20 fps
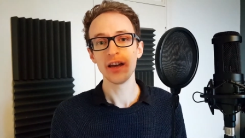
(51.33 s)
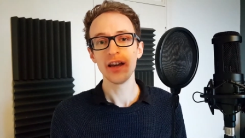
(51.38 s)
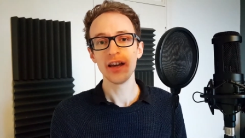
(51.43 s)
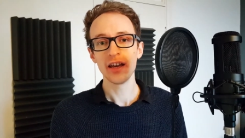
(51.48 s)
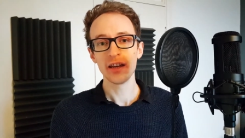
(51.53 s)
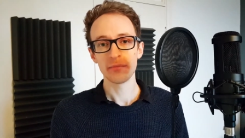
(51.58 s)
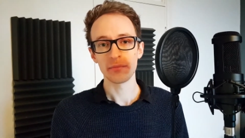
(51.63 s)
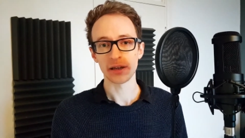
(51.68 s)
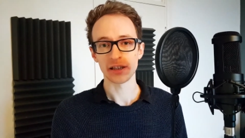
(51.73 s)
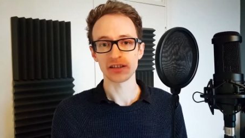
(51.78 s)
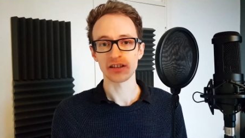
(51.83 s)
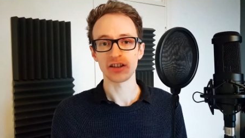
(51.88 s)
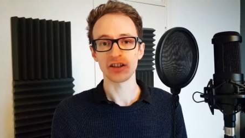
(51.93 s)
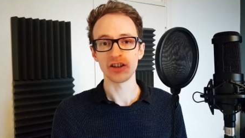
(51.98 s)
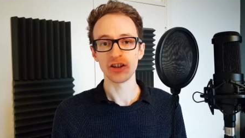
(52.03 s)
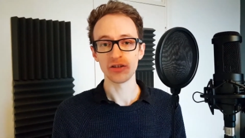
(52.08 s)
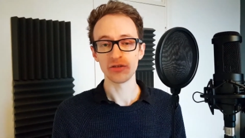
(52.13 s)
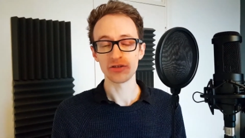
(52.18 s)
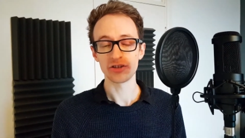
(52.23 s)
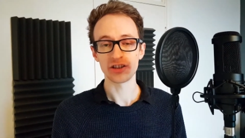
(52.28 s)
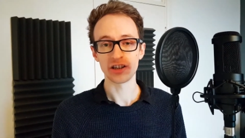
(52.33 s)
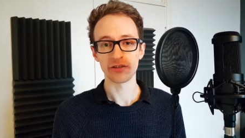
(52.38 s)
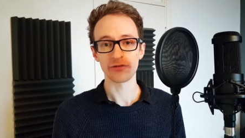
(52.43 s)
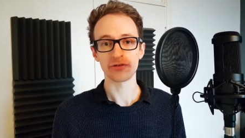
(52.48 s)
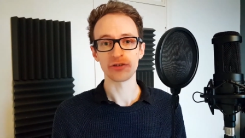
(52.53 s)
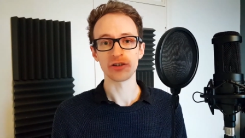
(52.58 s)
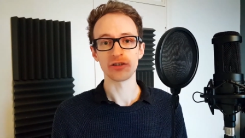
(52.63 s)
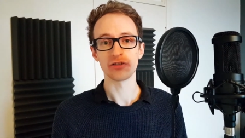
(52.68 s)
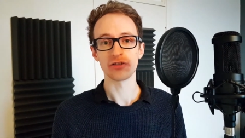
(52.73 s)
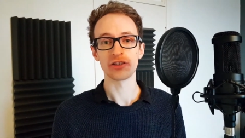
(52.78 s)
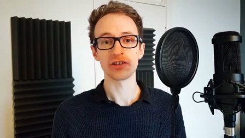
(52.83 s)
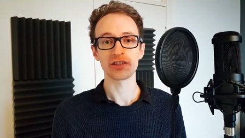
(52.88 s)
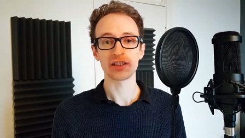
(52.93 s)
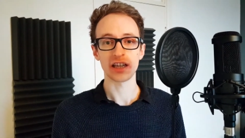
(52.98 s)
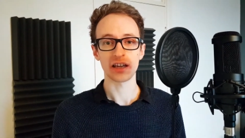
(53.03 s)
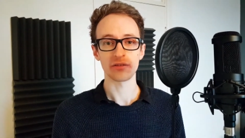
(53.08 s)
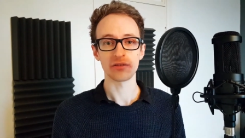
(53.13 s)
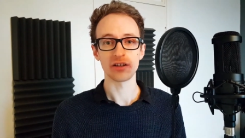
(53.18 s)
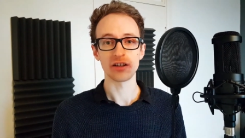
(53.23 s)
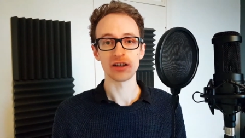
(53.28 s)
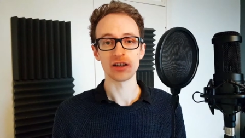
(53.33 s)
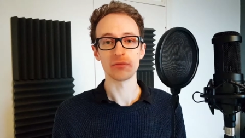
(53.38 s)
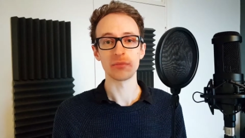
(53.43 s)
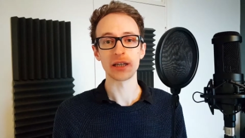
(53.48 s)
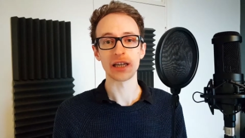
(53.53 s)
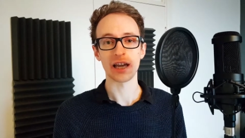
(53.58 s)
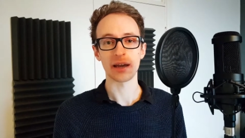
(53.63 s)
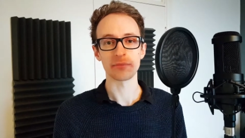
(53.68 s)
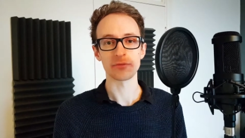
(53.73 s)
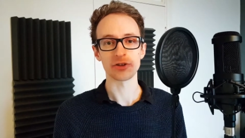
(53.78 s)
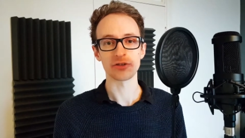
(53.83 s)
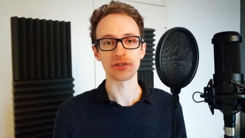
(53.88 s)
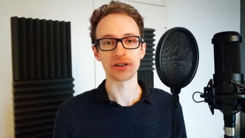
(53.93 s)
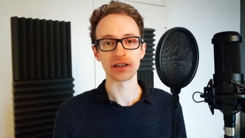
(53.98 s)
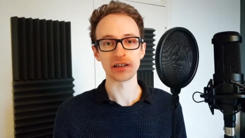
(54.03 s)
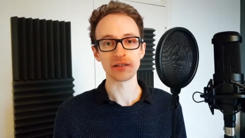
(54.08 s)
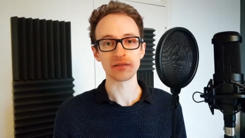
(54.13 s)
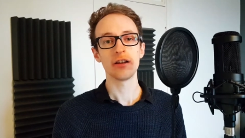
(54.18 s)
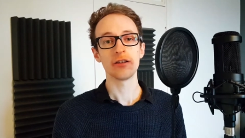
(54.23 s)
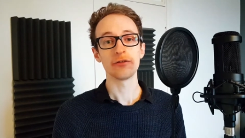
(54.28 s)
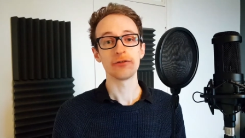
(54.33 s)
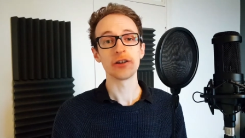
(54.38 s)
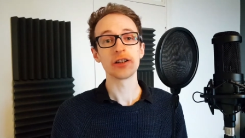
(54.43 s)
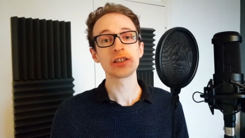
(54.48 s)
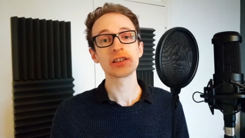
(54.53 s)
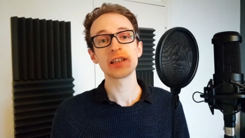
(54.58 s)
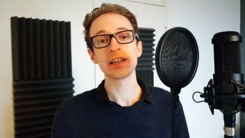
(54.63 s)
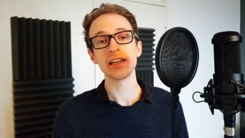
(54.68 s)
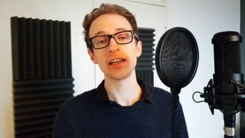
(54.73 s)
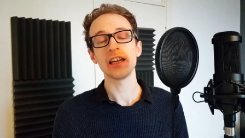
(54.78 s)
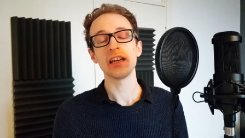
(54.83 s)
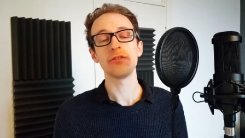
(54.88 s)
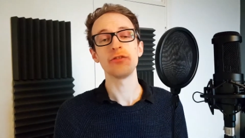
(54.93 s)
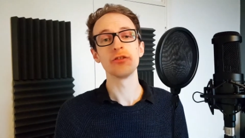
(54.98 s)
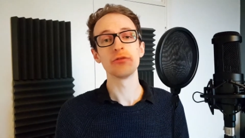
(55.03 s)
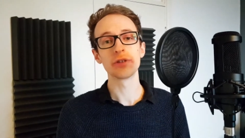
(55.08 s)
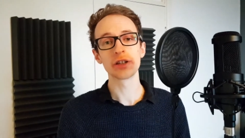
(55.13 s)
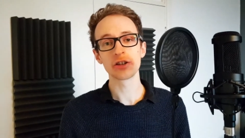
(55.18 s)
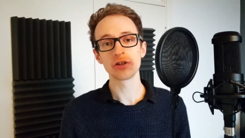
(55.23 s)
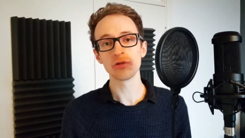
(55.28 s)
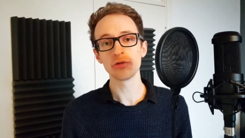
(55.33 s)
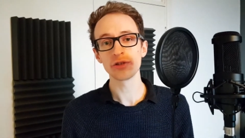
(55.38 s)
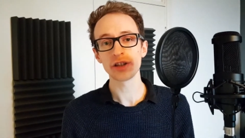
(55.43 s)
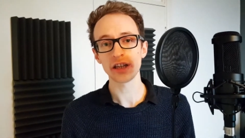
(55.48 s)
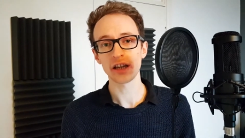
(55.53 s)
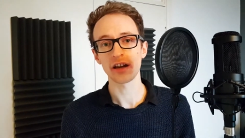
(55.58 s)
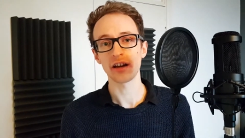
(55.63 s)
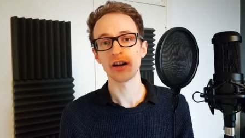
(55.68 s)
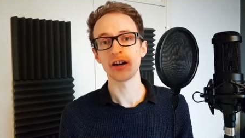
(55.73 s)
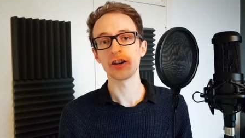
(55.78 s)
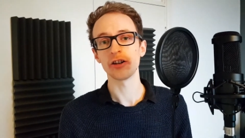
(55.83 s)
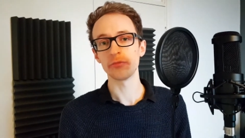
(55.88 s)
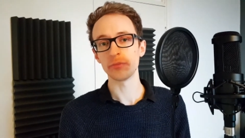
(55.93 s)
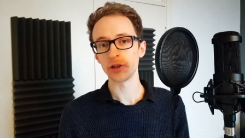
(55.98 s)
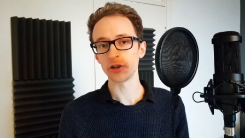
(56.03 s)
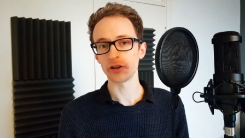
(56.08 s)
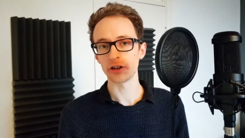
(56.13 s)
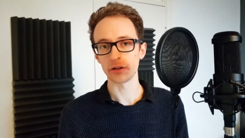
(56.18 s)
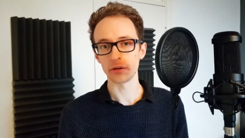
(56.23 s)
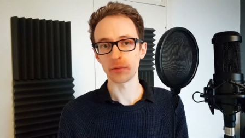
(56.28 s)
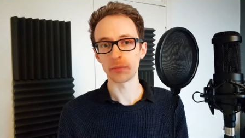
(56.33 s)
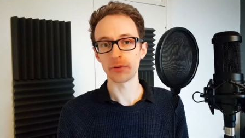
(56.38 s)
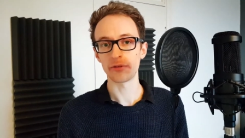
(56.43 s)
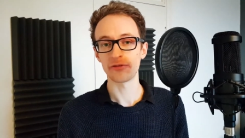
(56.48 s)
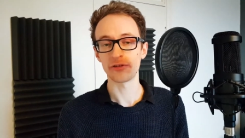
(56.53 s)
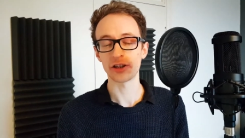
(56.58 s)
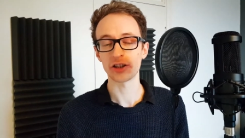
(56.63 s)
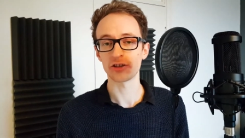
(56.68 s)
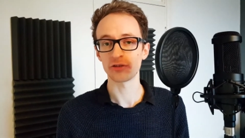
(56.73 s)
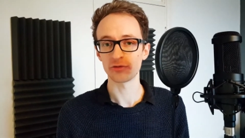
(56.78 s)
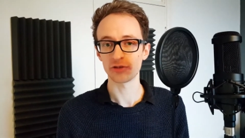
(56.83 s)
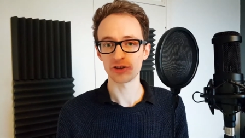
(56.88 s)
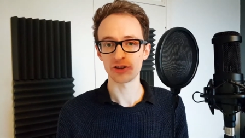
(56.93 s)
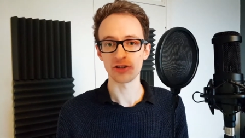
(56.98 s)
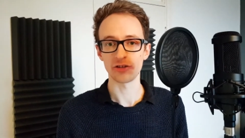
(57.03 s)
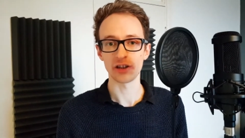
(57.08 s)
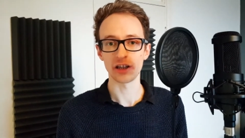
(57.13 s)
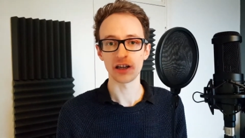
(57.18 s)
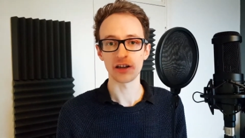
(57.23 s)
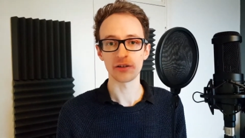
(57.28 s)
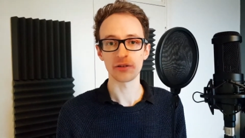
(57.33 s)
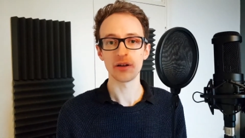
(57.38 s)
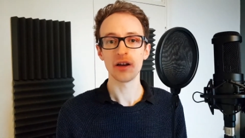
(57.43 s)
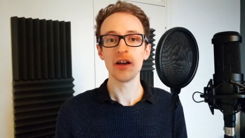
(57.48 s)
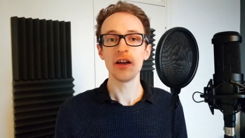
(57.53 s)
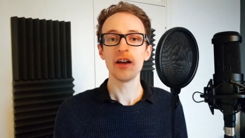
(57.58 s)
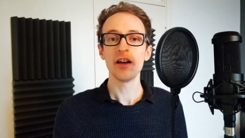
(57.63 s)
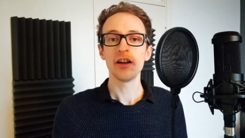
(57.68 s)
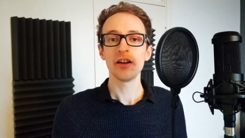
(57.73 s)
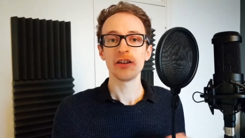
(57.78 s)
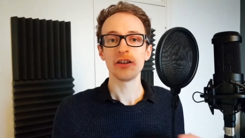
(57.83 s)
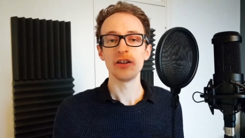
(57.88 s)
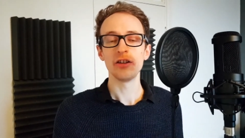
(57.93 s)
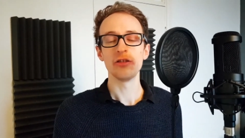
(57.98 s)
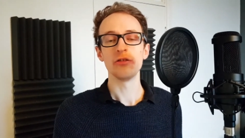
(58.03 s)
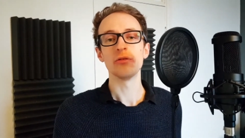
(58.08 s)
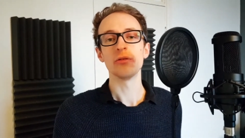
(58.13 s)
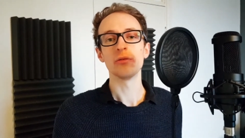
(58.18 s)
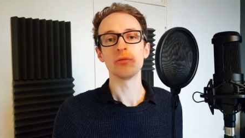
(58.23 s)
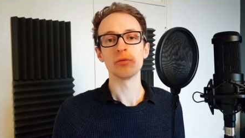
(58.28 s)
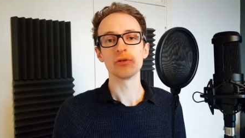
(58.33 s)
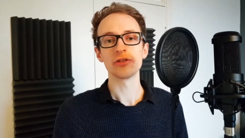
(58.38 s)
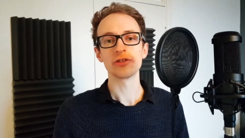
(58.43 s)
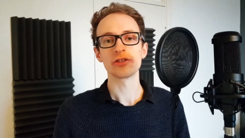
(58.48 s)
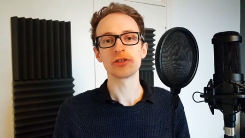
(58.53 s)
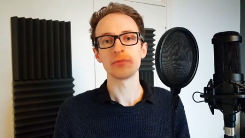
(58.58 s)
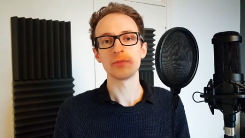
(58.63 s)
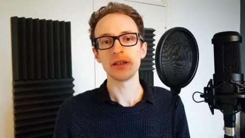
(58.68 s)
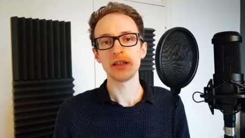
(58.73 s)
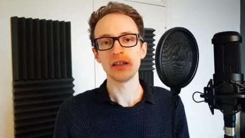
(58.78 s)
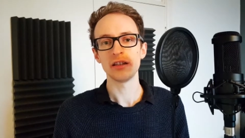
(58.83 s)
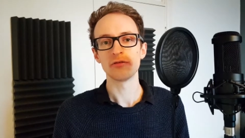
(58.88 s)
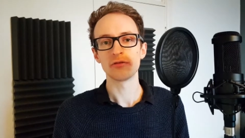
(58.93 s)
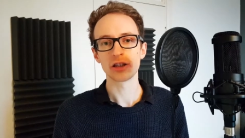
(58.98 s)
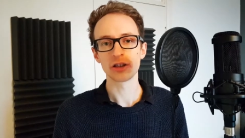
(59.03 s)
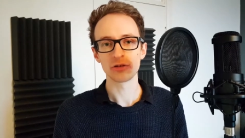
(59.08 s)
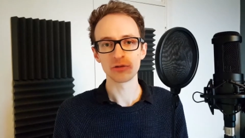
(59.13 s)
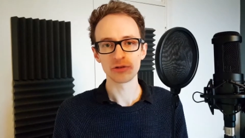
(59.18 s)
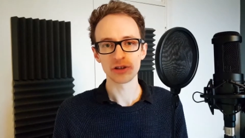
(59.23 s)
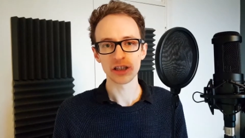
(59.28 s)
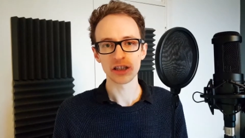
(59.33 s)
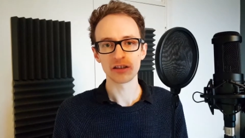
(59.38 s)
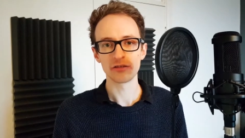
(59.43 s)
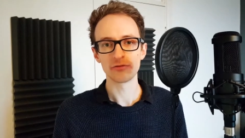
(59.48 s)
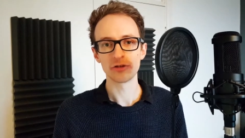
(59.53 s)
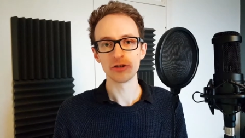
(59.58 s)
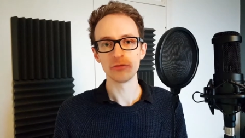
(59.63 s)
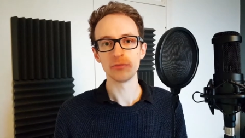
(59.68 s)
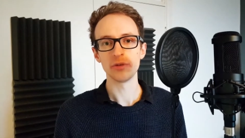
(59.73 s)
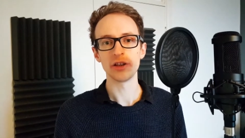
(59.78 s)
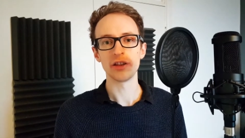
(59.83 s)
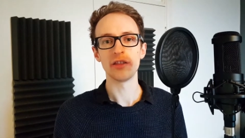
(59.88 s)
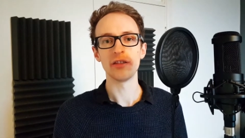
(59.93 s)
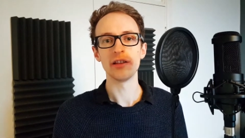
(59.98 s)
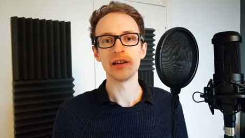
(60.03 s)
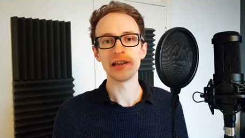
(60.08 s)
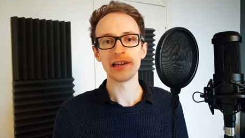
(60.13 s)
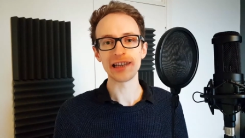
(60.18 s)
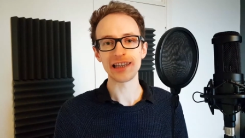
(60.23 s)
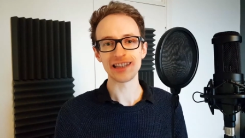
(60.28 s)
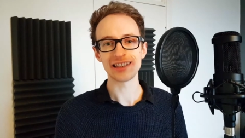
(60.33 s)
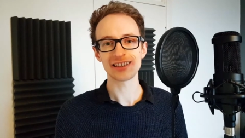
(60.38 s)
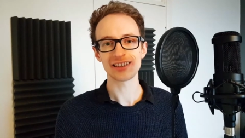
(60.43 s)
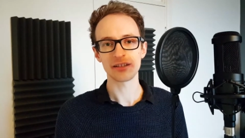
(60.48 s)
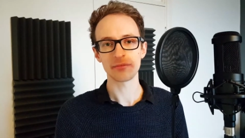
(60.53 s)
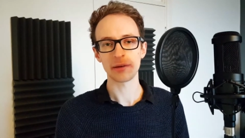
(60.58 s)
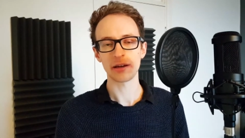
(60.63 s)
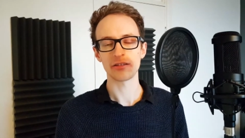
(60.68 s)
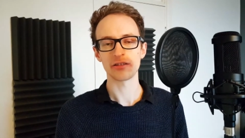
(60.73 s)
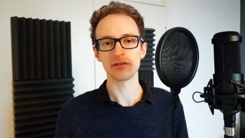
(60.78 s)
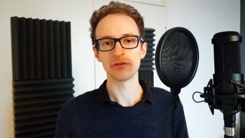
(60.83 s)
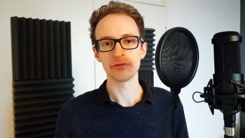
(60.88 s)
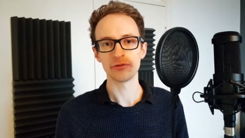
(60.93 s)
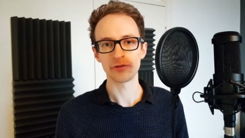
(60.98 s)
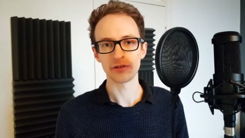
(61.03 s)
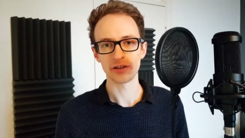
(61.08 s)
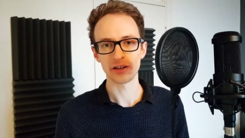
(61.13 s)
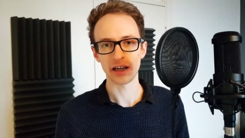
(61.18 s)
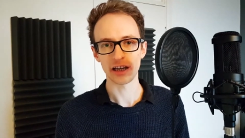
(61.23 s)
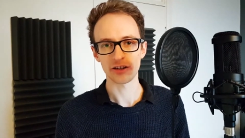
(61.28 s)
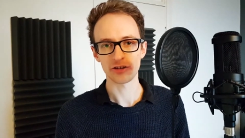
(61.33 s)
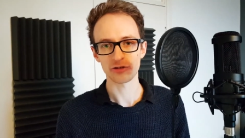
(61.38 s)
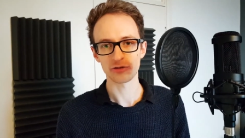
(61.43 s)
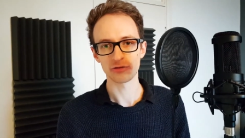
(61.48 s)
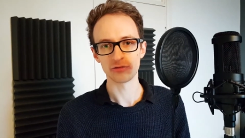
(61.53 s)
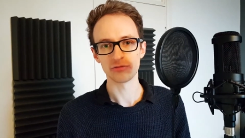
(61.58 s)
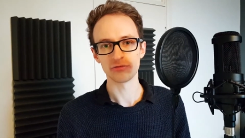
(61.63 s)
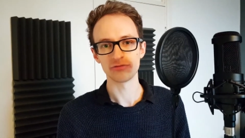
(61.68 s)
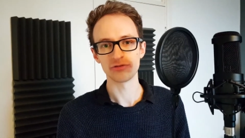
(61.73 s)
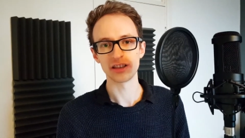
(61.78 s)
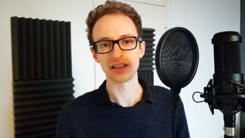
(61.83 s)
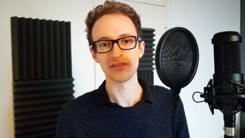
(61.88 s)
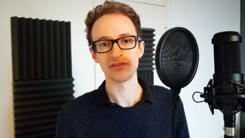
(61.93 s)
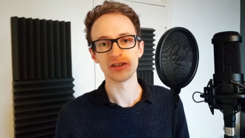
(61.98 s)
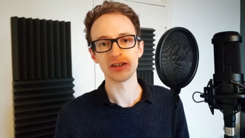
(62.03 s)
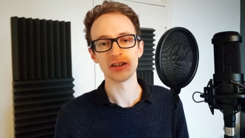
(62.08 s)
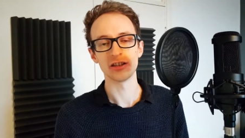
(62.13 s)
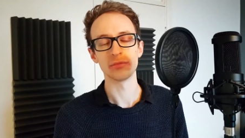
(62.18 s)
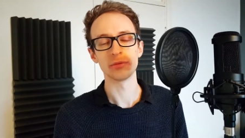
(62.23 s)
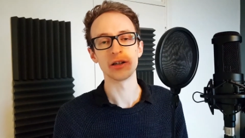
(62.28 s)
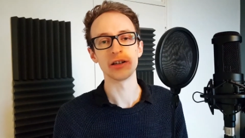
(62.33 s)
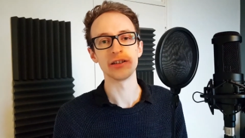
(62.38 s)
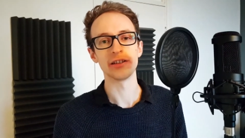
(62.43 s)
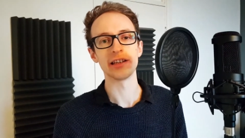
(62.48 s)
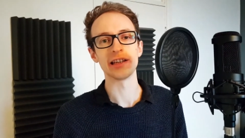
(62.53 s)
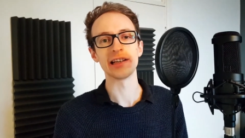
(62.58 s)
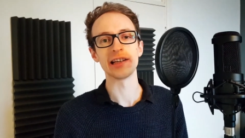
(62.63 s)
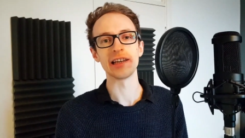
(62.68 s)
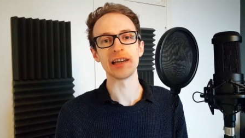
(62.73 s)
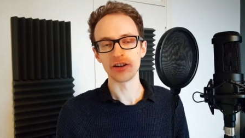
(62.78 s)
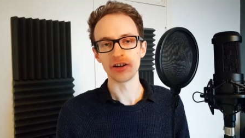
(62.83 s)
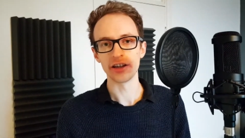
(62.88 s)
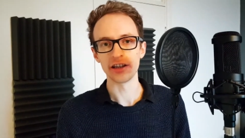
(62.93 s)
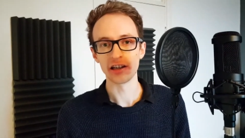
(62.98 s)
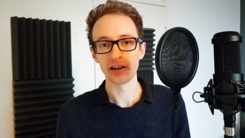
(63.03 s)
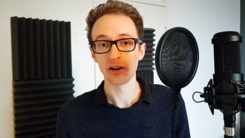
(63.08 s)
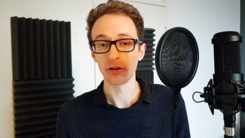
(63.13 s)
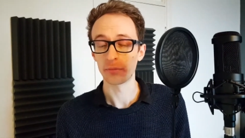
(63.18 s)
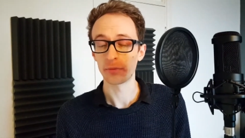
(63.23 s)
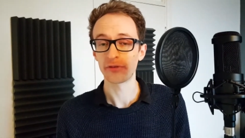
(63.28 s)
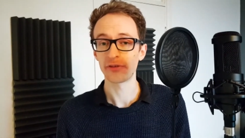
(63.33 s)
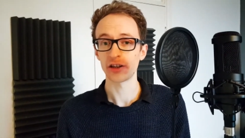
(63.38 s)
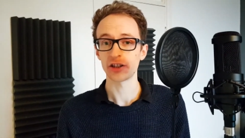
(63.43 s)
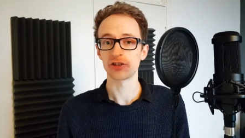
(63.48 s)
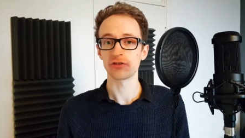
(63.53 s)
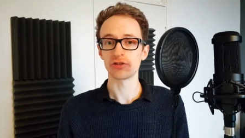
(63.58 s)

It makes a huge difference on the sound that you're going to be capturing. Firstly, if you're recording at home and not in a professional studio, you want to be recording in a room with the least amount of natural reverb, ideally. In a lot of professional